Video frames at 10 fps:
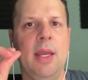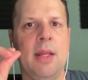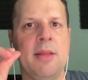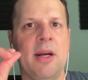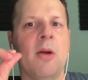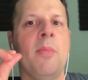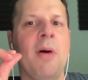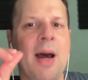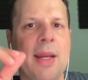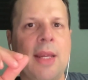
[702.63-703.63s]
And then our
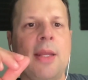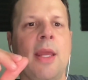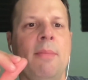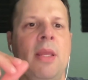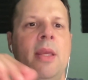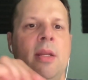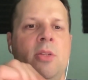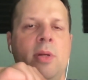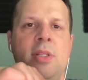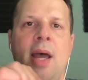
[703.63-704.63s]
body can begin
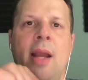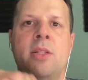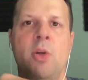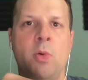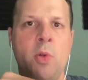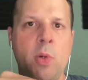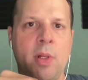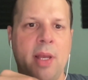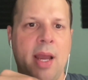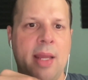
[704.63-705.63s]
to attack its own
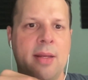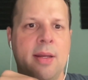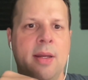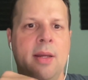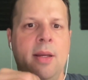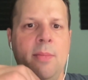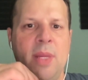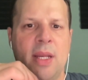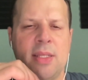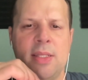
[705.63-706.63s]
nuclei
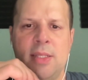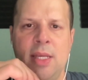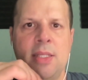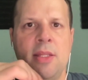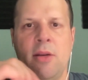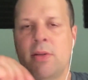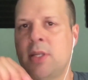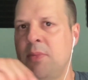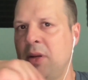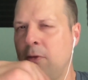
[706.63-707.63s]
because it sees that there is
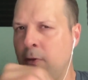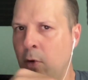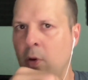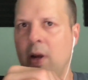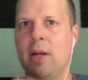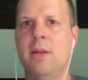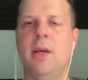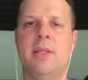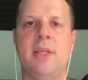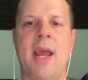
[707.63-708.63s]
something foreign
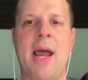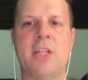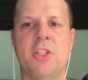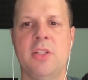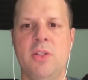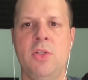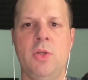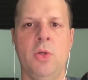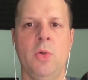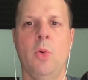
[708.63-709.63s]
attached
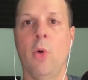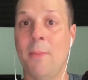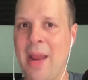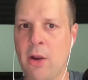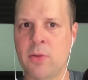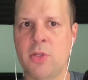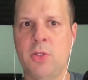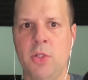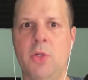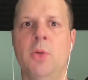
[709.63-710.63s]
to or bound
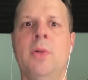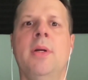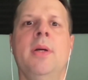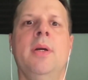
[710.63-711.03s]
to